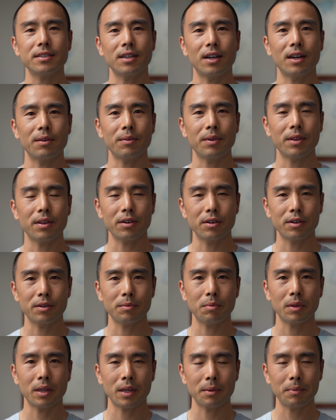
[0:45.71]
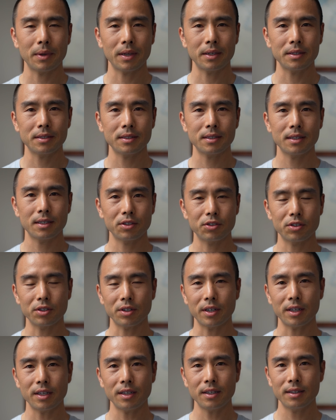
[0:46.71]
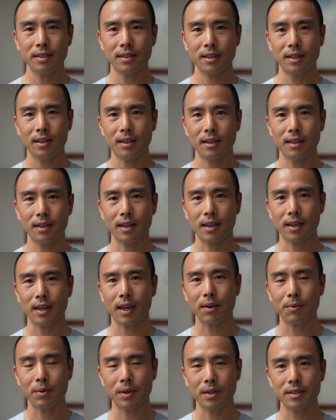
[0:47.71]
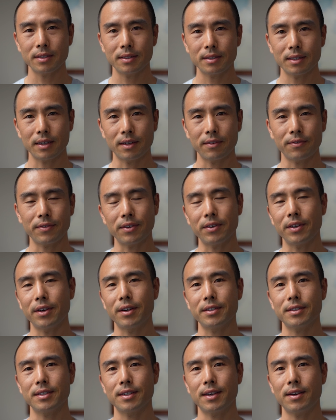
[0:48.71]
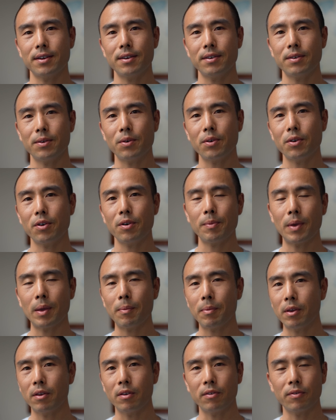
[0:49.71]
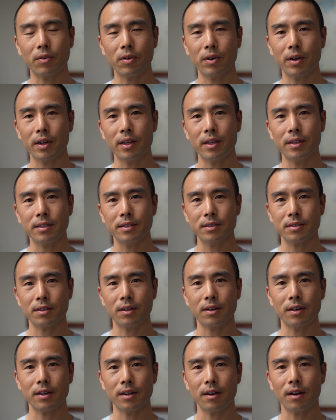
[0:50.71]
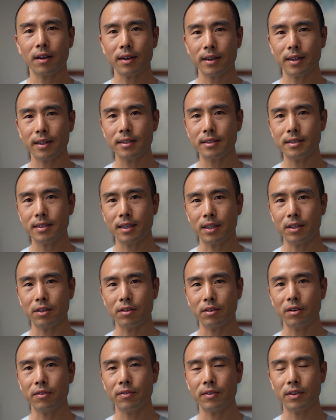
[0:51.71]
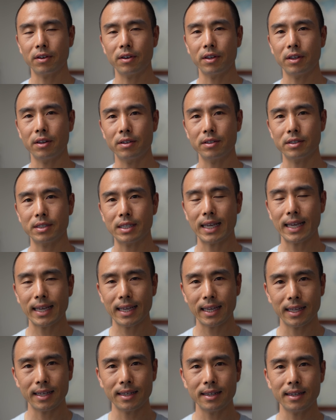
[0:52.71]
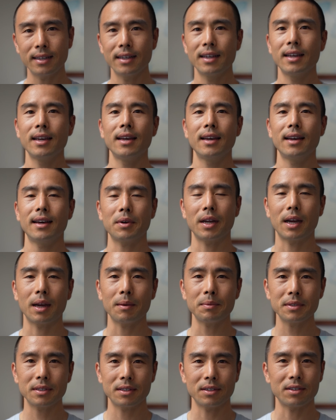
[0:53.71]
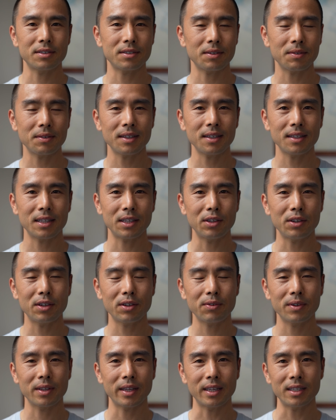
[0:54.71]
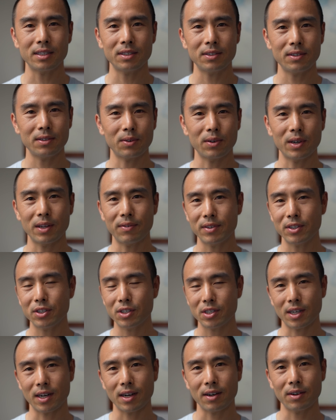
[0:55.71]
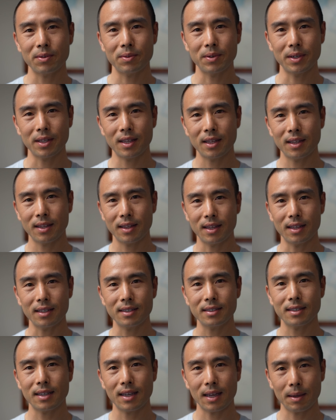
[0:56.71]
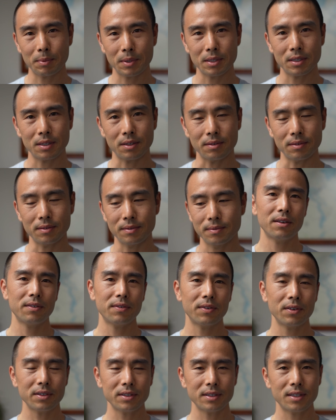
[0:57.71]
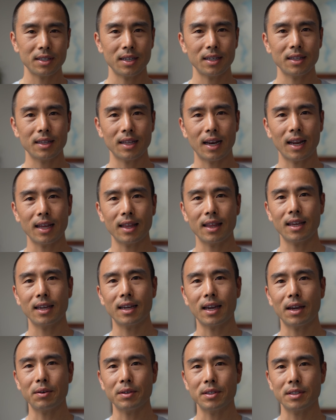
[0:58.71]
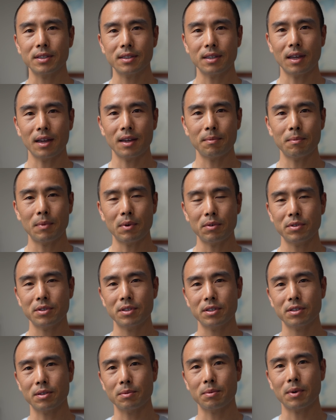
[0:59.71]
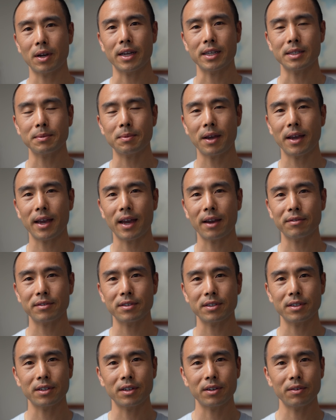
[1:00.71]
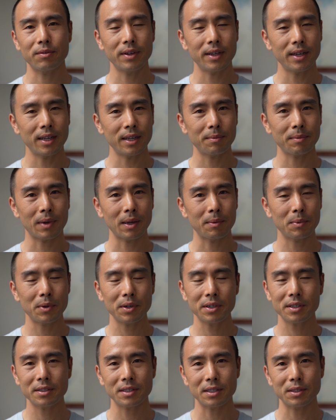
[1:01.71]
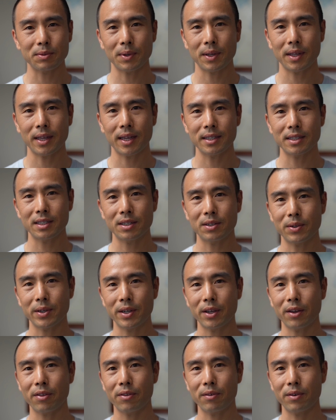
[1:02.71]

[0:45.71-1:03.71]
started with your plant based journey, like I was a few years ago, or maybe you've already started on it and you're a few years in, perhaps there's something that you can relate to or even share with this episode. The first thing that I think I was uh, most surprised by after reading my books, as well as going